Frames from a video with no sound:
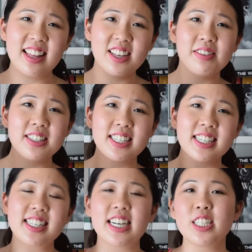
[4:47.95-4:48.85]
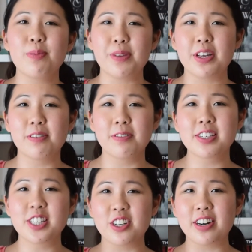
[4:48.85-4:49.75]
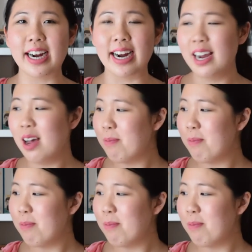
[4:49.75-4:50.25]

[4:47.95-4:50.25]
and it was just such a beautiful story.